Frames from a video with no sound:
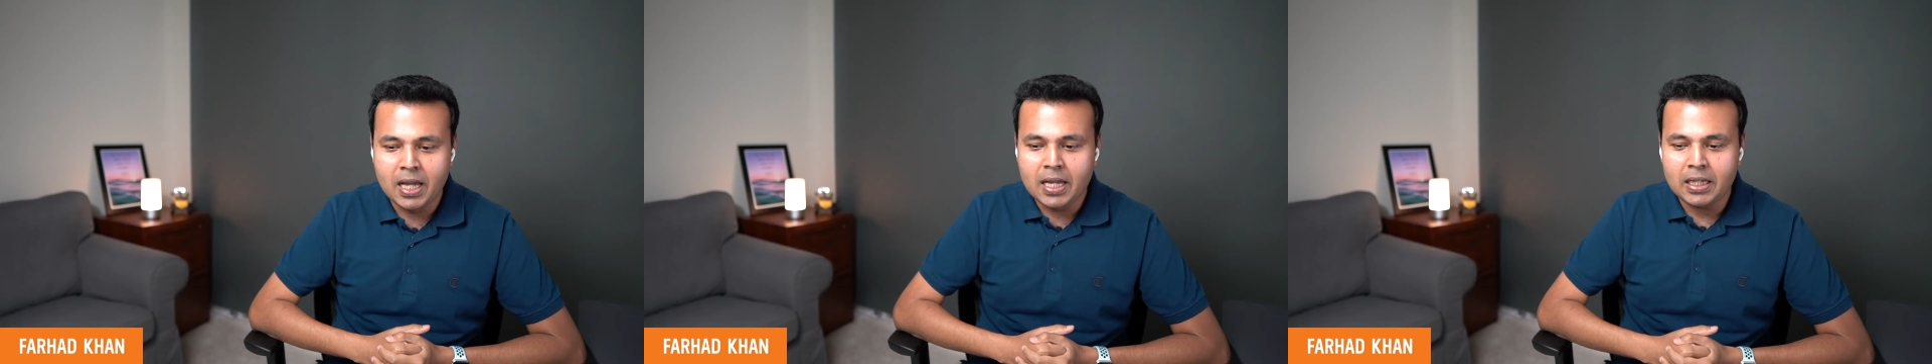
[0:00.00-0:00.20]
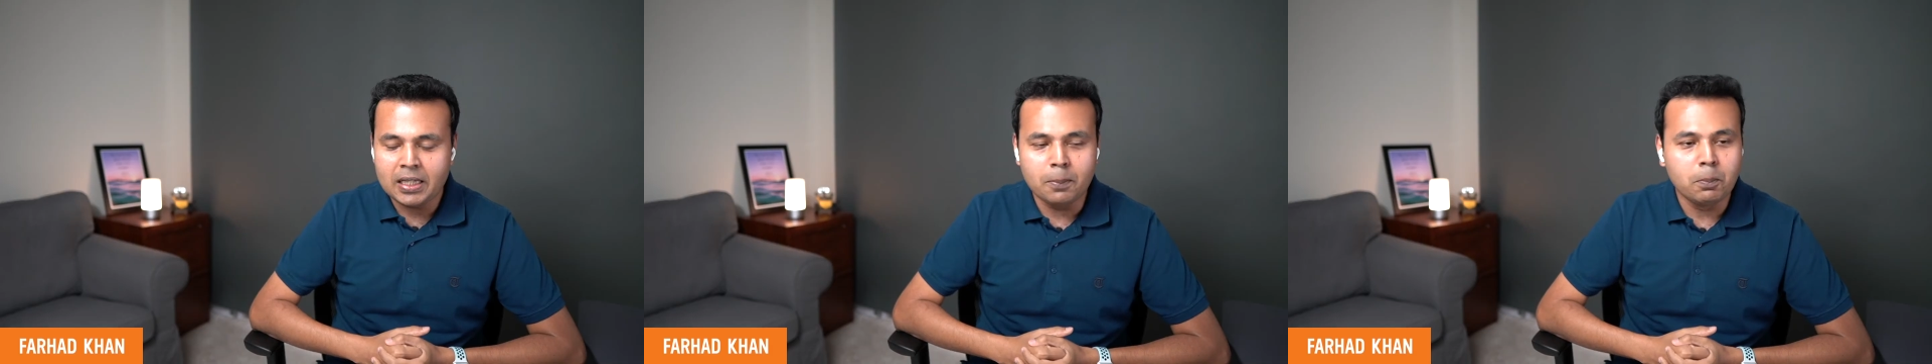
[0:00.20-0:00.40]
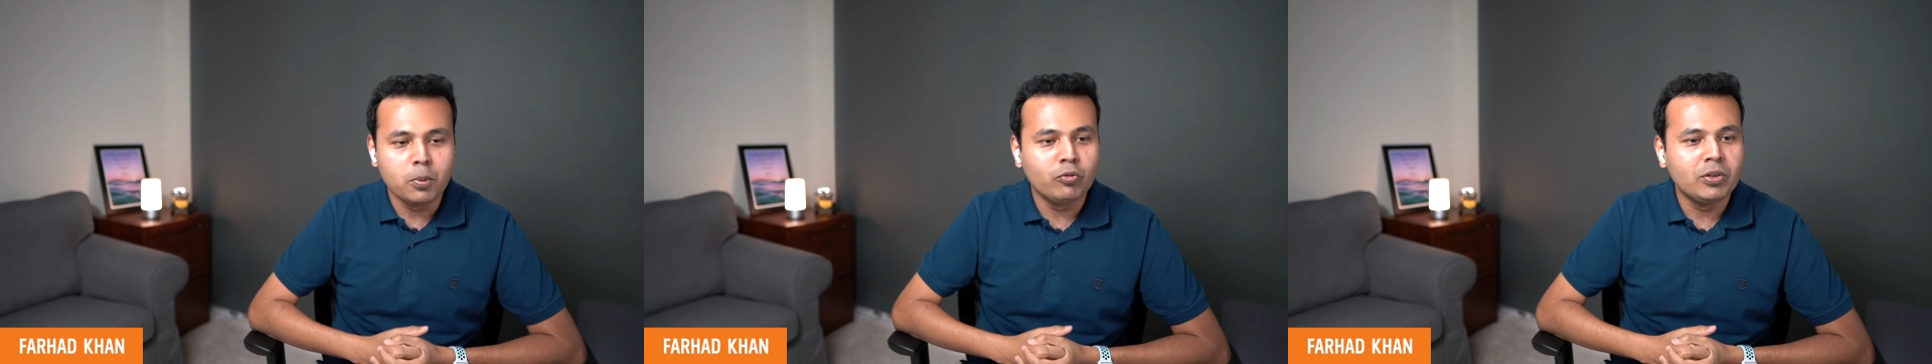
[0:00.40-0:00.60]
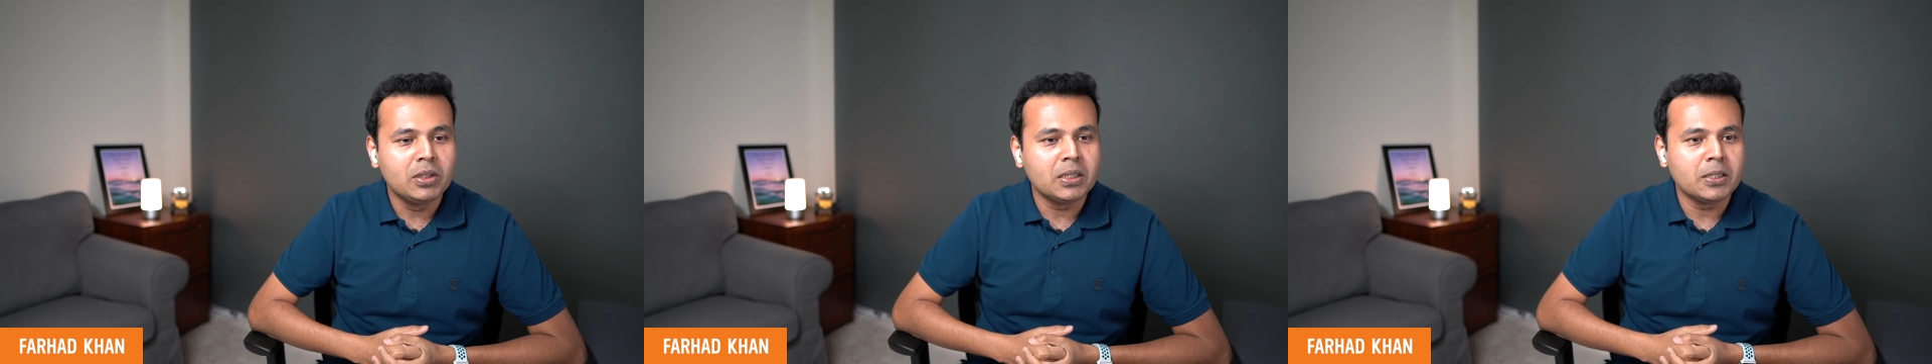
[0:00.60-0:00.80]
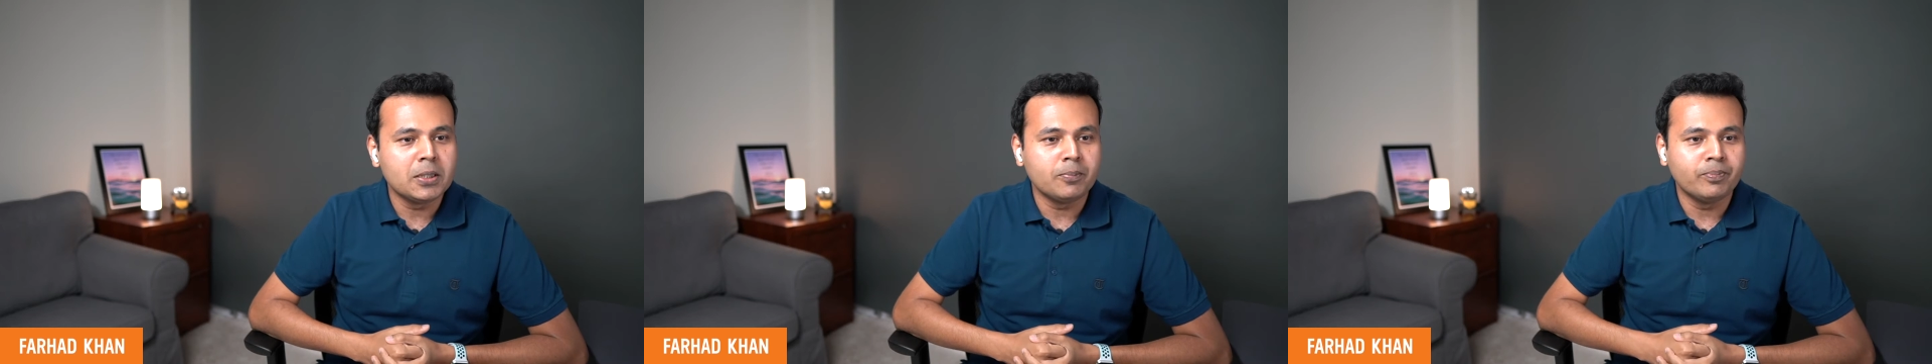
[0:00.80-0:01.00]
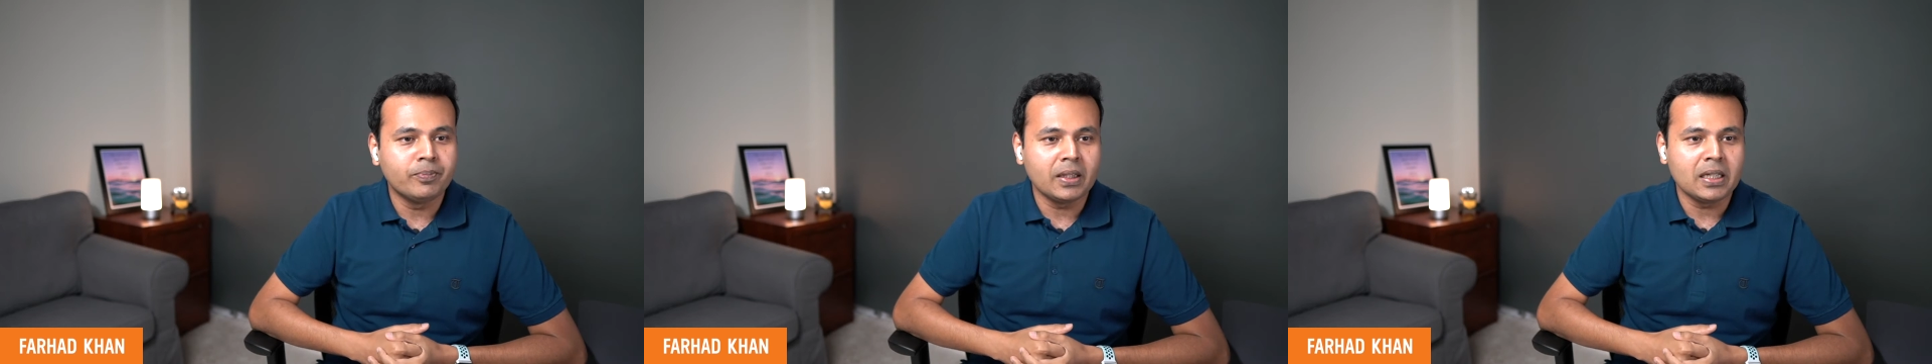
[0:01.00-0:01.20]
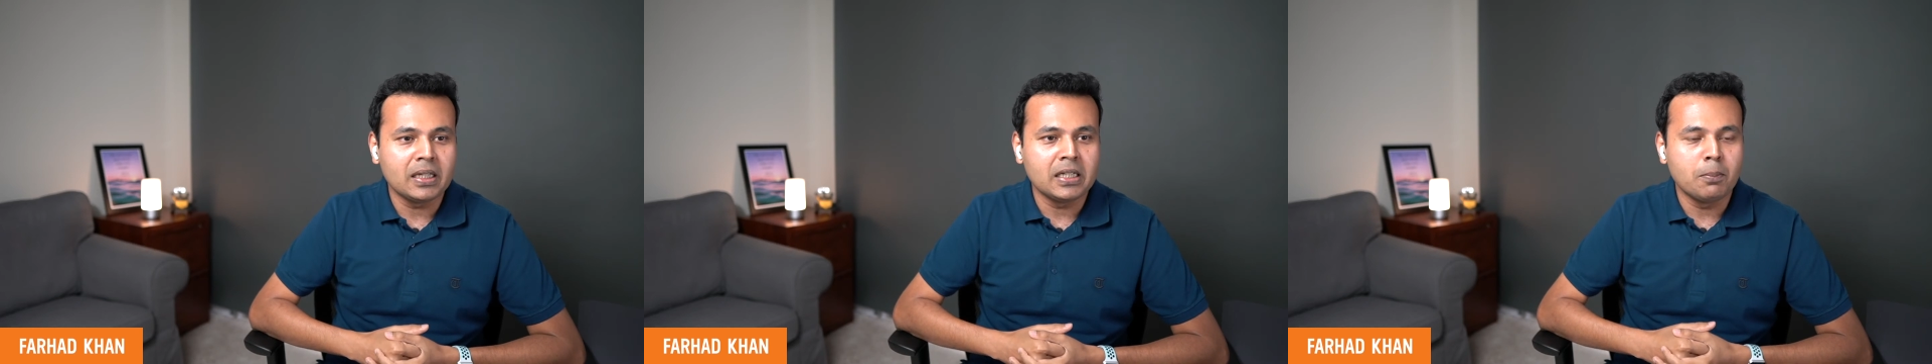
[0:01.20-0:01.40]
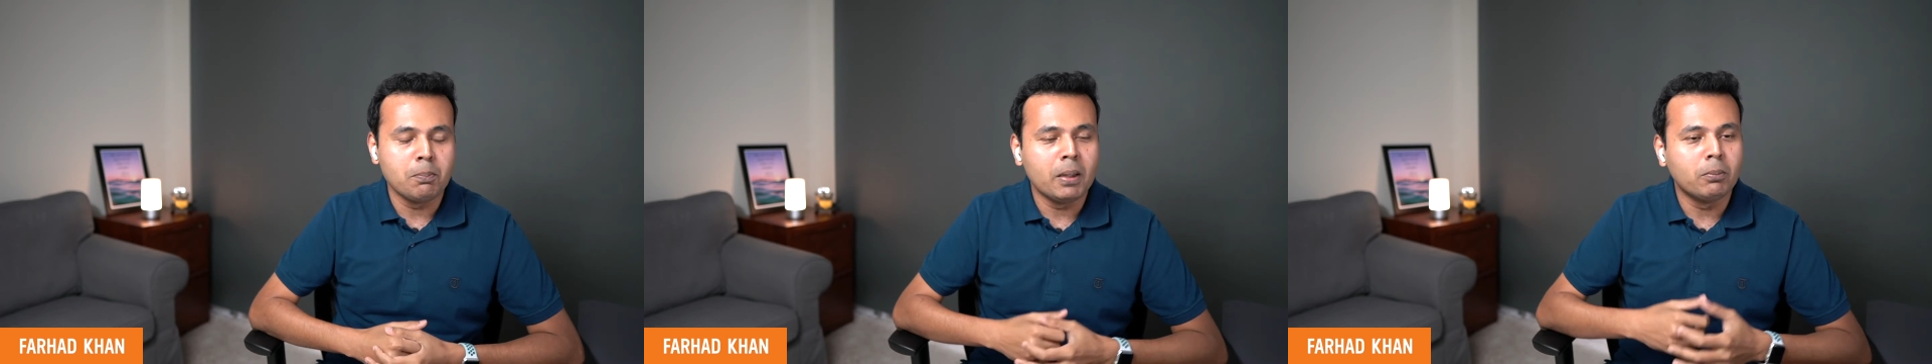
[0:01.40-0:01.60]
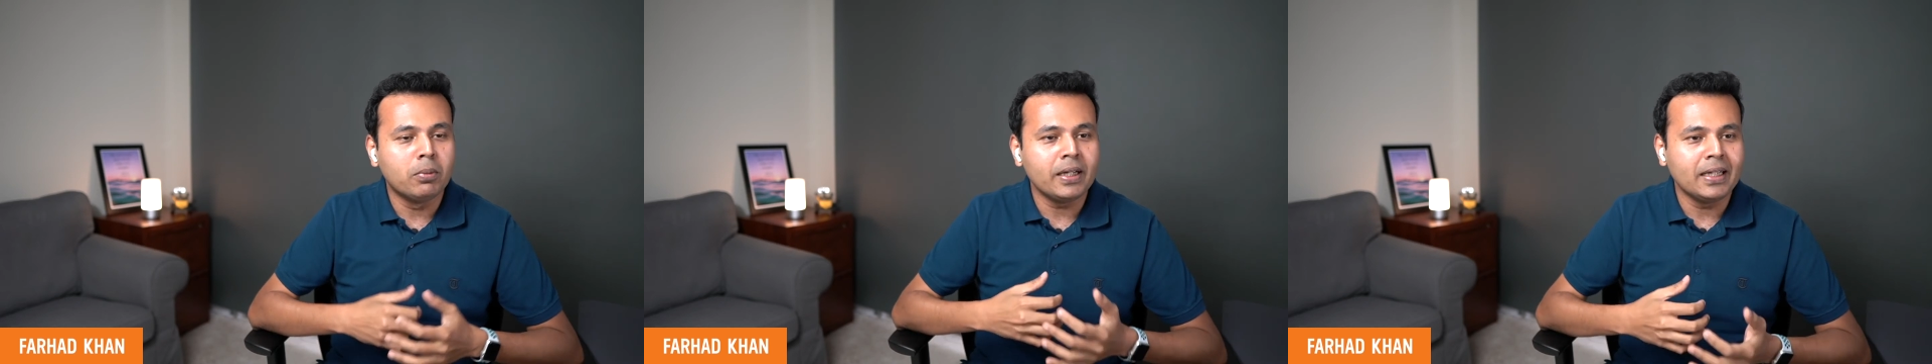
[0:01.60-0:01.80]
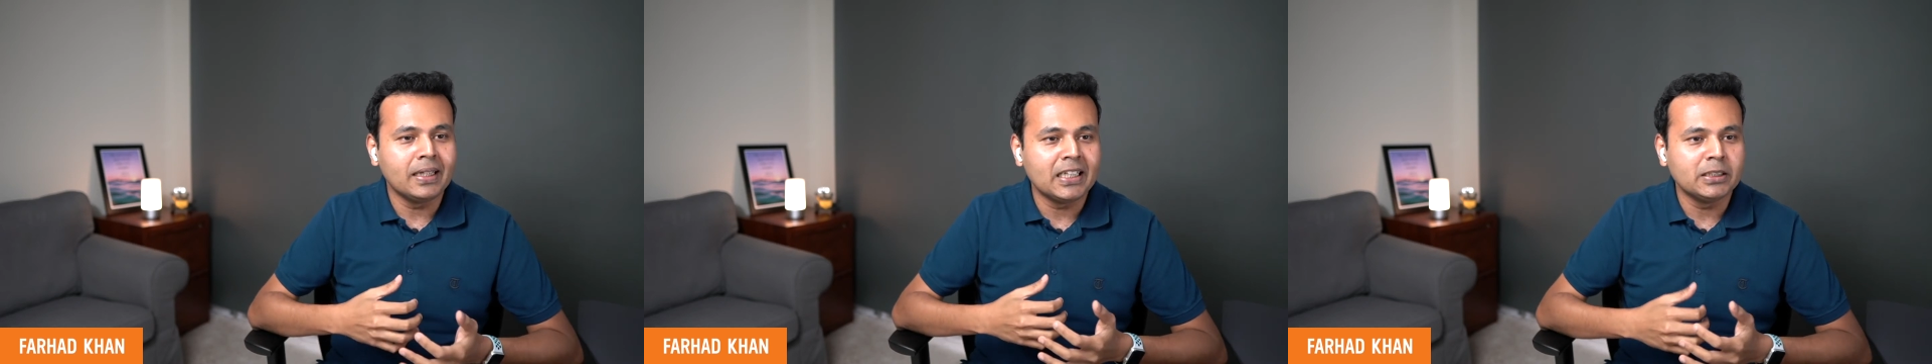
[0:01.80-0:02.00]
improve the member
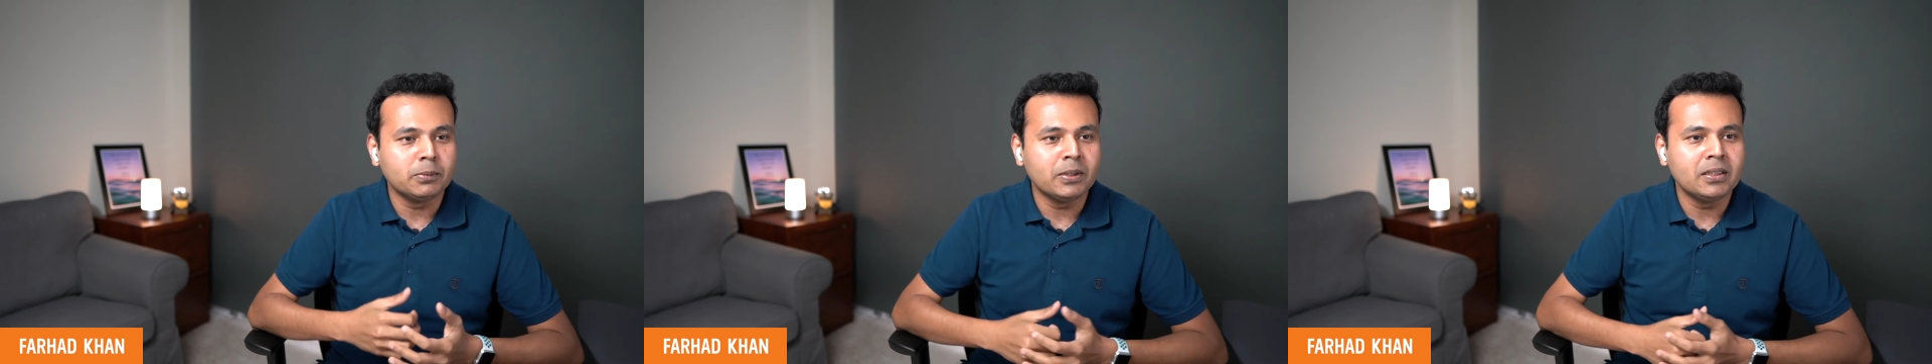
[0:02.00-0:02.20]
engagement,